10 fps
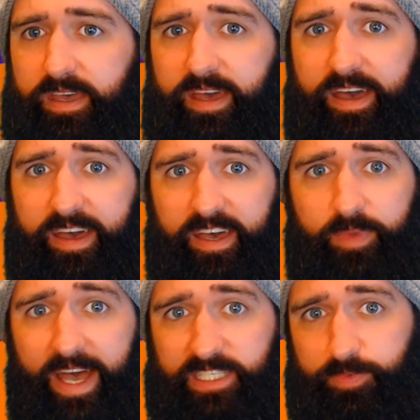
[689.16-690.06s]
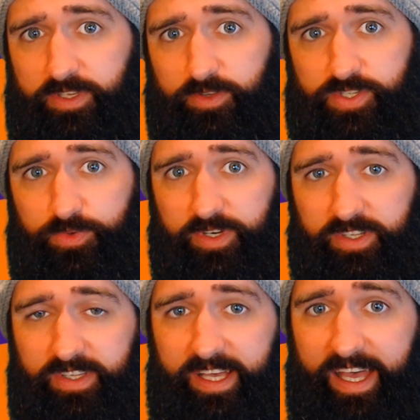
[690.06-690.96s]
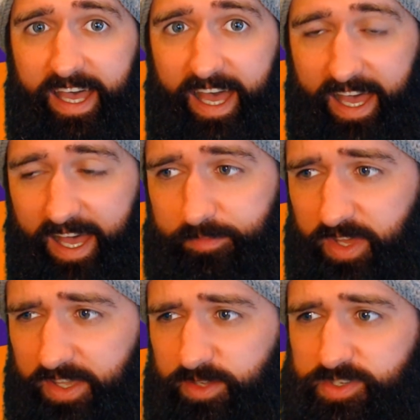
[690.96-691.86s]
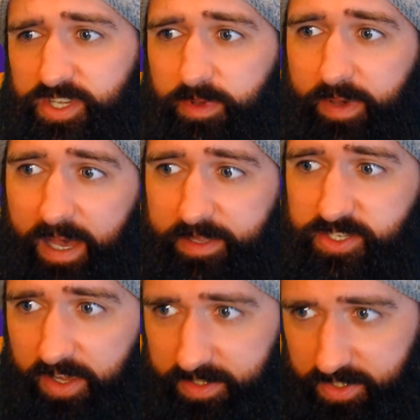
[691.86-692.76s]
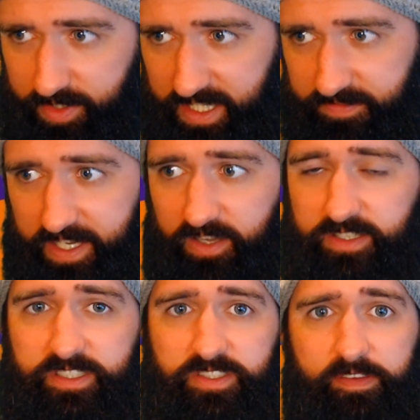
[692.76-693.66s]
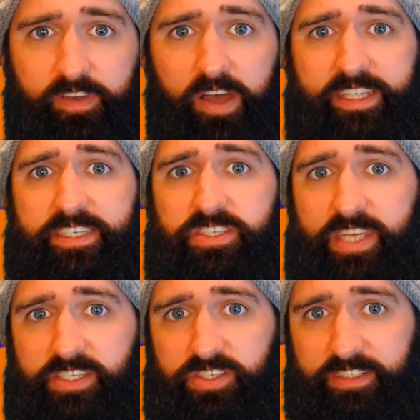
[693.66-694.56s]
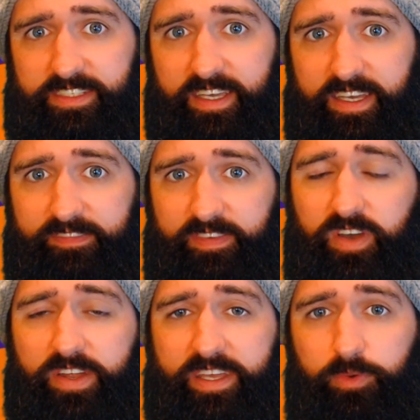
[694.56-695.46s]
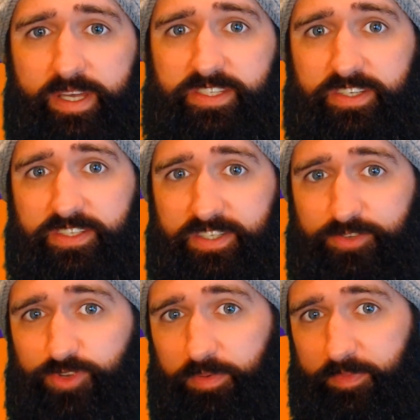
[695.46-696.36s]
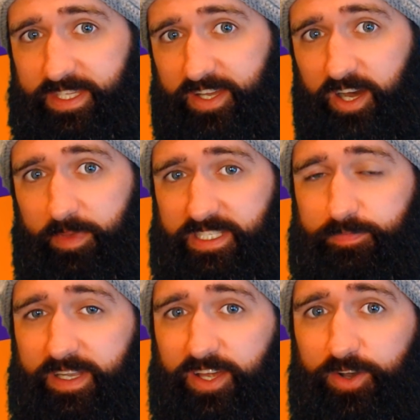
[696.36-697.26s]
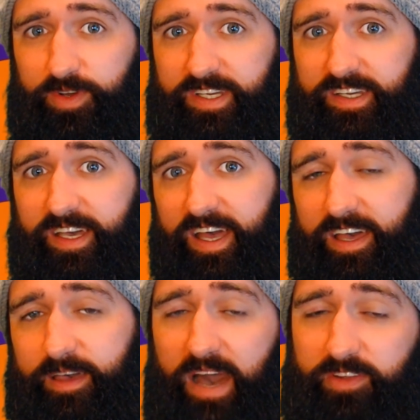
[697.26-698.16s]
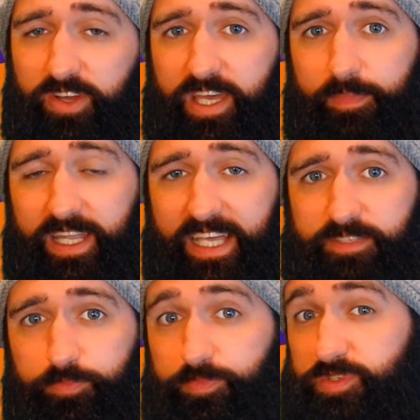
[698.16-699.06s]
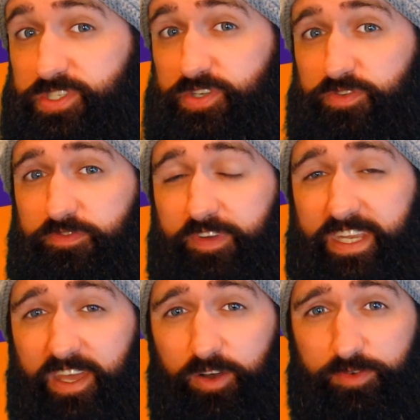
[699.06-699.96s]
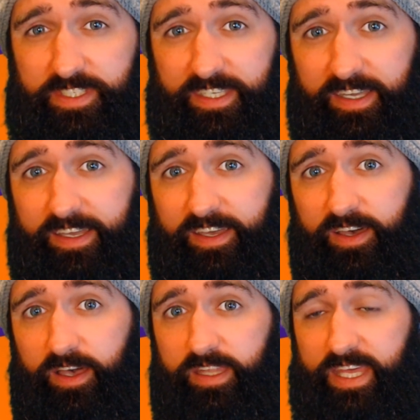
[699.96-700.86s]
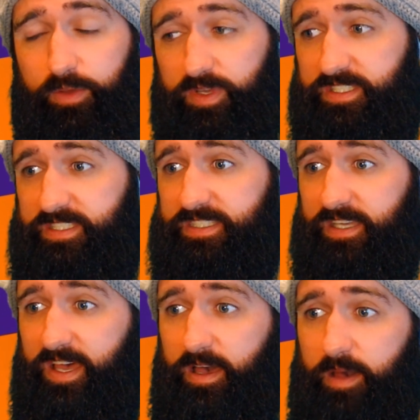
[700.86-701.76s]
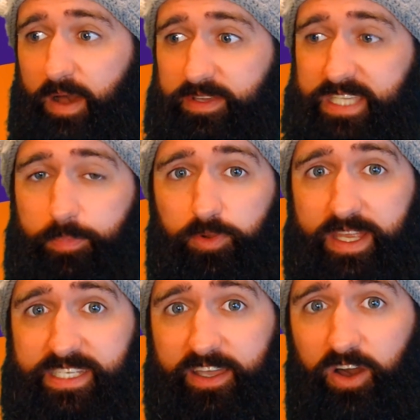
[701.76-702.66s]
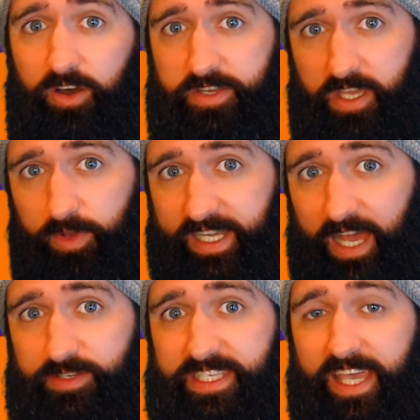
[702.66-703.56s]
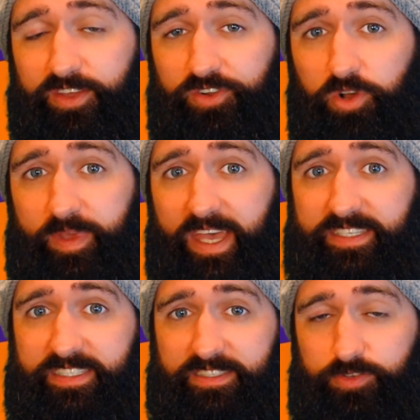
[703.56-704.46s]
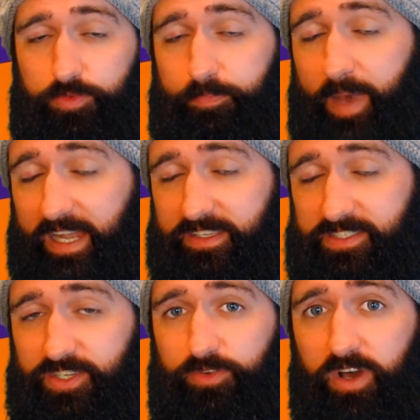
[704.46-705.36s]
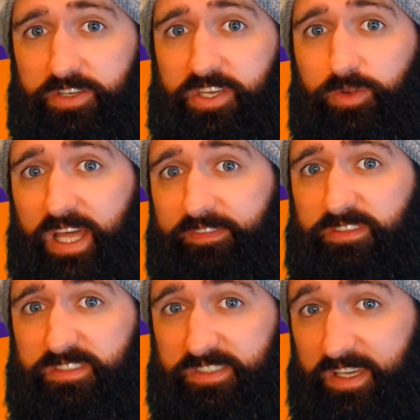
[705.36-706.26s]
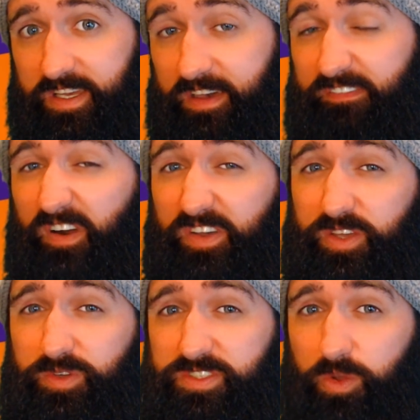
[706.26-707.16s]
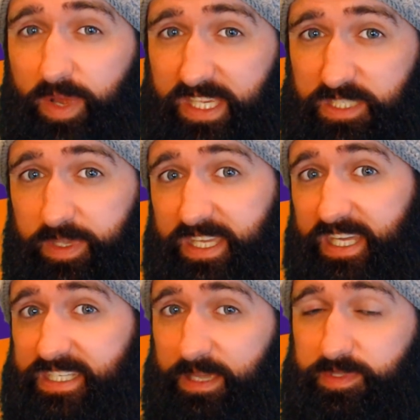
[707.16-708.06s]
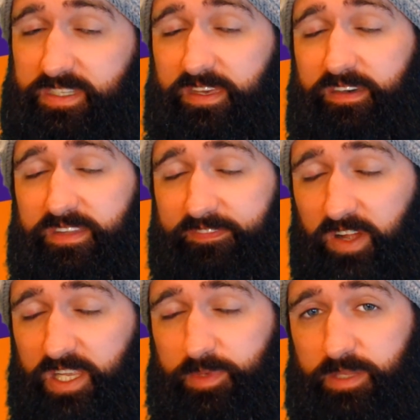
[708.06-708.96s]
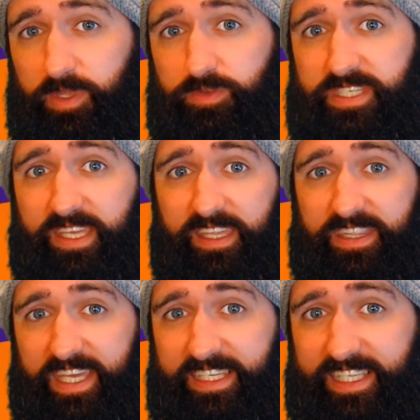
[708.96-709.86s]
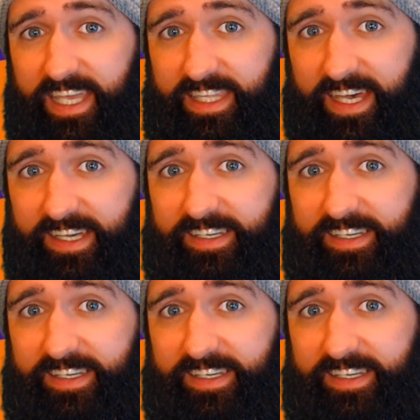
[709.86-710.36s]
As per usual, I'm not a YouTuber, but I'm enjoying doing these videos. So if you've got any suggestions, if you've got any questions, drop them in the comments below. Have a look at my last two videos. There was about separating audio and how to get your OBS to balance your audio levels for you. So when you speak, it dips the volume of the music and things like that.